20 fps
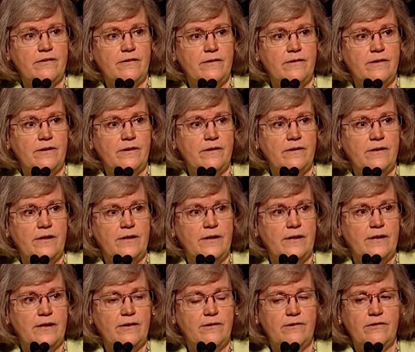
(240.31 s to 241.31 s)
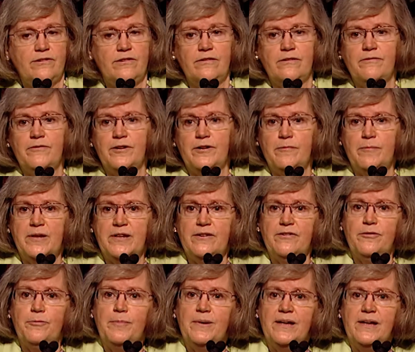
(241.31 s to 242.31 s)
Union, and also the very
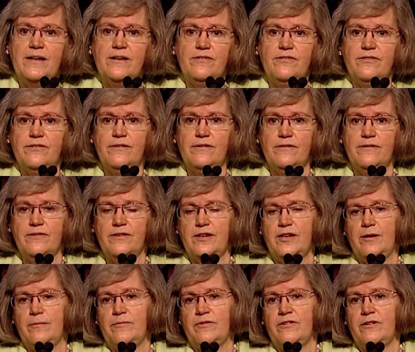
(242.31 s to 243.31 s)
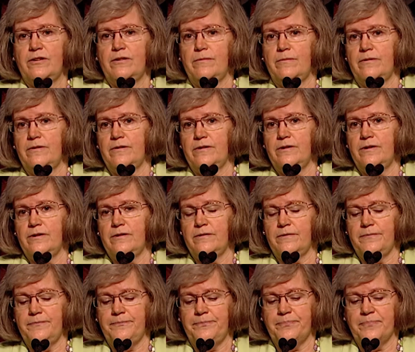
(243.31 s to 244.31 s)
biggest banks, you know, the names that you all
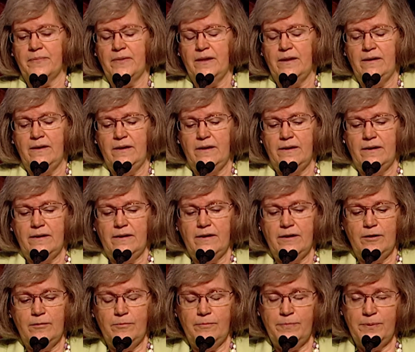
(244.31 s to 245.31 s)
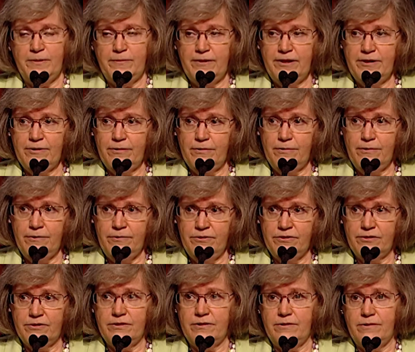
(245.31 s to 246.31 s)
know. But we can
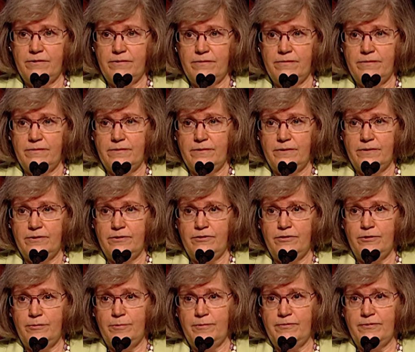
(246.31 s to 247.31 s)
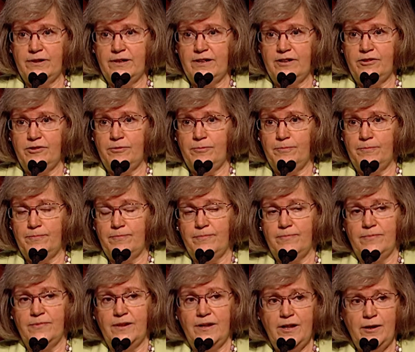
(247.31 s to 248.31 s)
also supervise
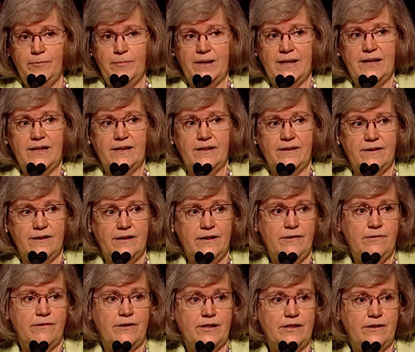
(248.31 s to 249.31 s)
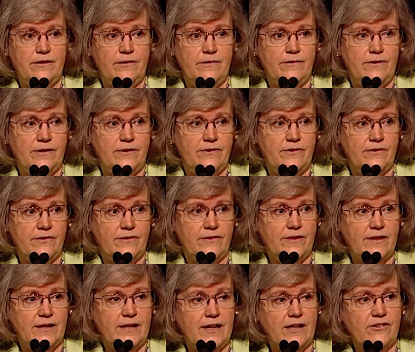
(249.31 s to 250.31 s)
non-bank and non-credit unions
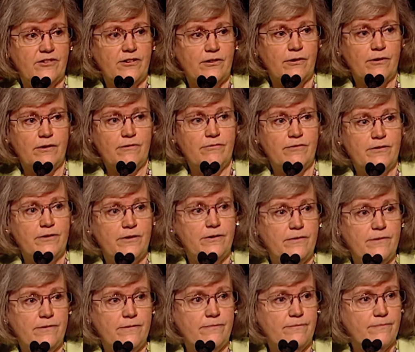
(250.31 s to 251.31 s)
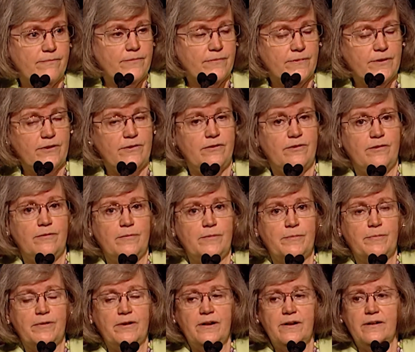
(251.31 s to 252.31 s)
that actually offer you consumer
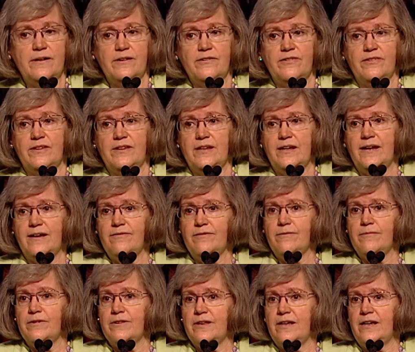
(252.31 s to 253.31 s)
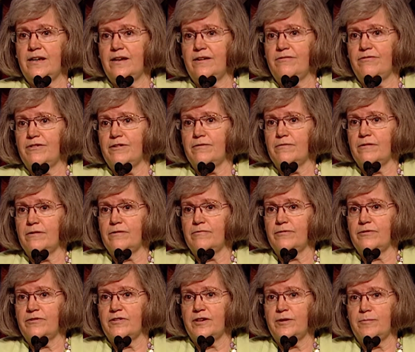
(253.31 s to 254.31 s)
products that haven't really had federal
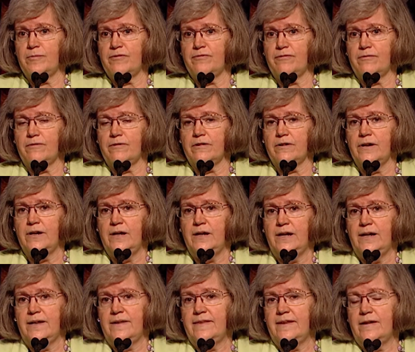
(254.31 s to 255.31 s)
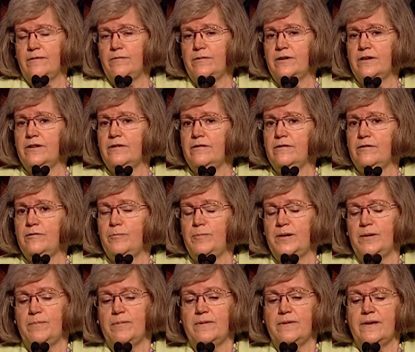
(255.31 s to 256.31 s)
oversight before. And that would include
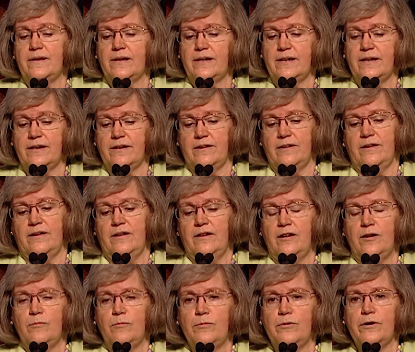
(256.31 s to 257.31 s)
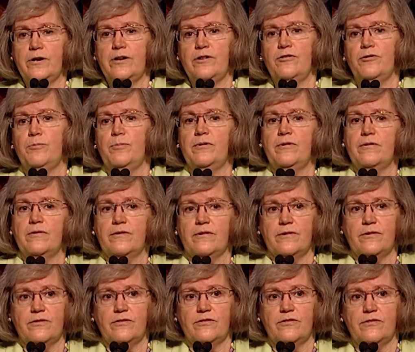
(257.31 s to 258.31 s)
people like mortgage
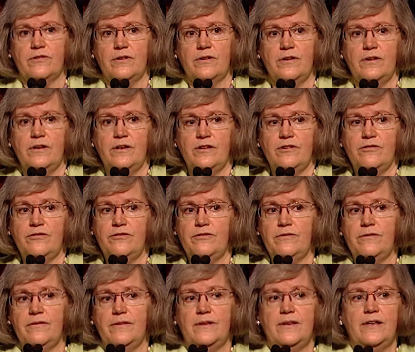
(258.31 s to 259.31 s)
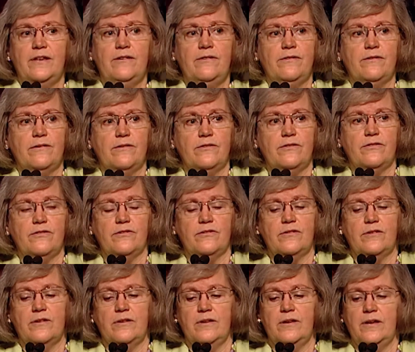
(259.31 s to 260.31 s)
brokers, student
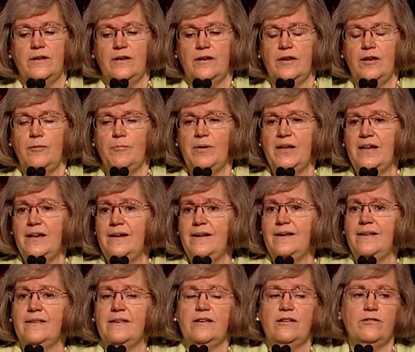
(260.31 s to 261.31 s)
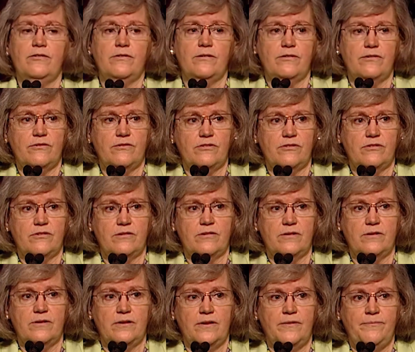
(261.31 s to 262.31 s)
lenders, payday lenders,
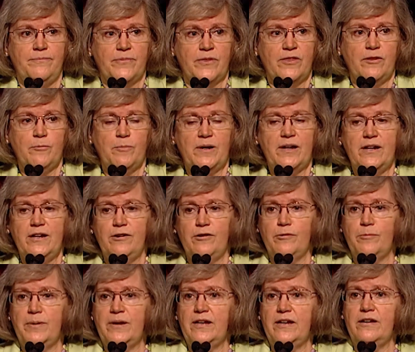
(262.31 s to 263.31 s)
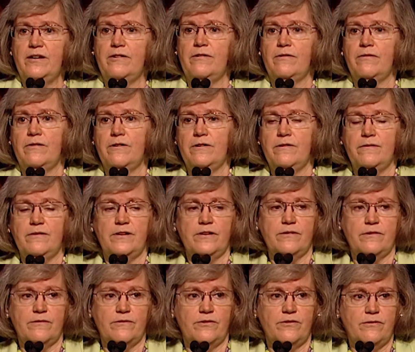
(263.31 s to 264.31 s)
the buy here, pay here auto
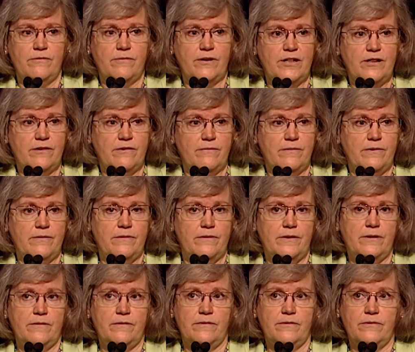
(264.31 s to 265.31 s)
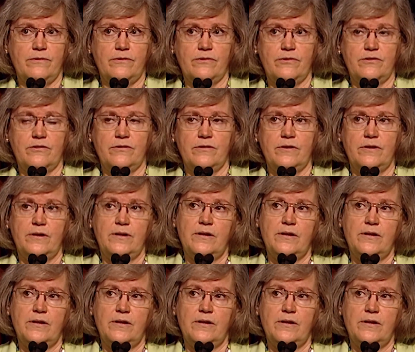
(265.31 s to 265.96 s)
dealers who write their own loans,